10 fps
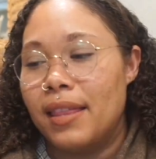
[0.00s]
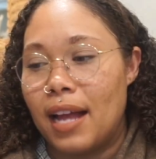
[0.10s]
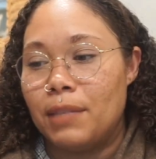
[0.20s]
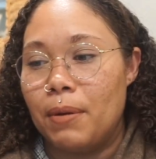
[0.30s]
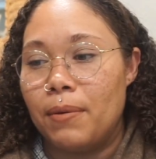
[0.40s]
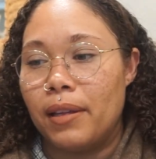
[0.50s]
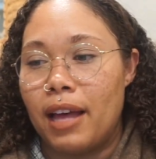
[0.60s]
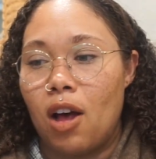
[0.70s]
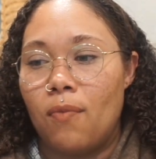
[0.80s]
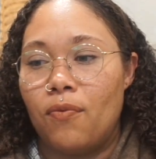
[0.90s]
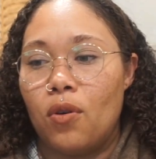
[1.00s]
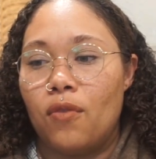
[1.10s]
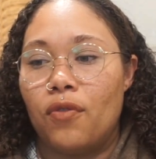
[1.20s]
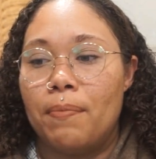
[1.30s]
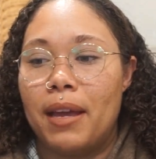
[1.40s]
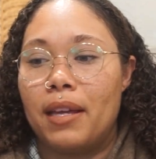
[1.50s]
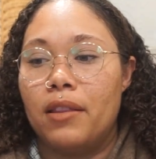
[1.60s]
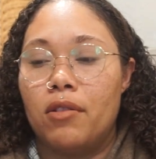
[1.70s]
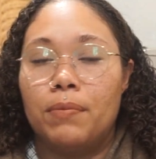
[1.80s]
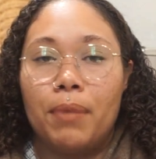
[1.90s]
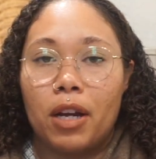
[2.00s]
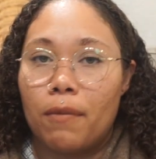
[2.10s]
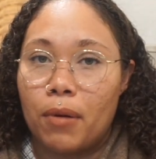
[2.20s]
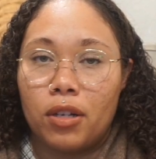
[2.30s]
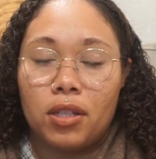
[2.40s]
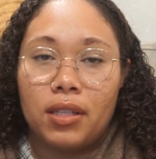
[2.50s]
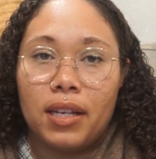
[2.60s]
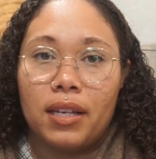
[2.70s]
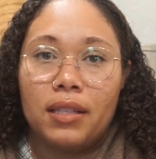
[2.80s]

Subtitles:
that's been really helpful for making those bigger purchases.